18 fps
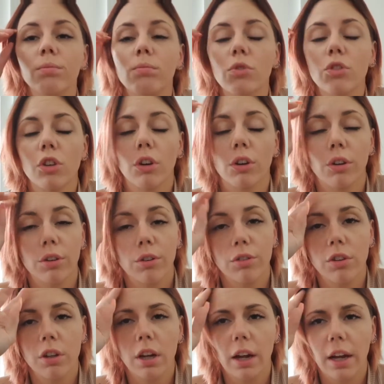So
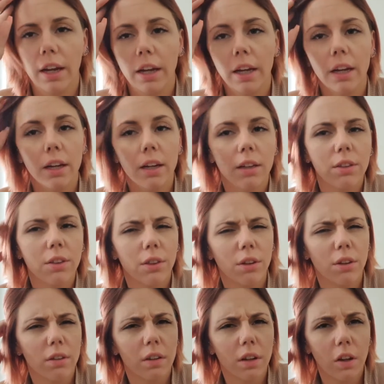today,
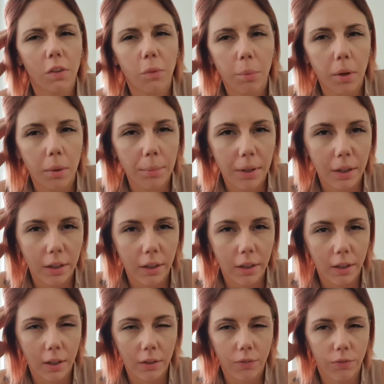Thursday's been
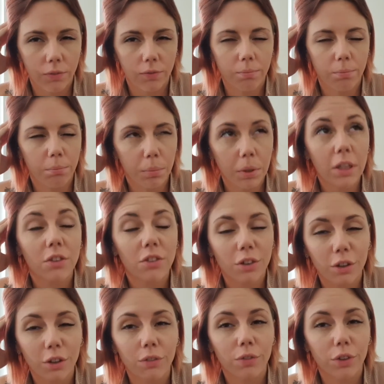a bit
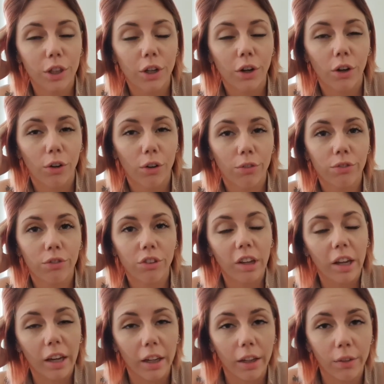of an off
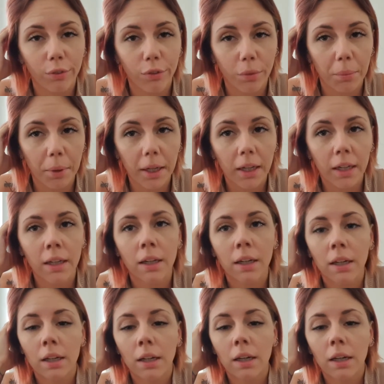day for me.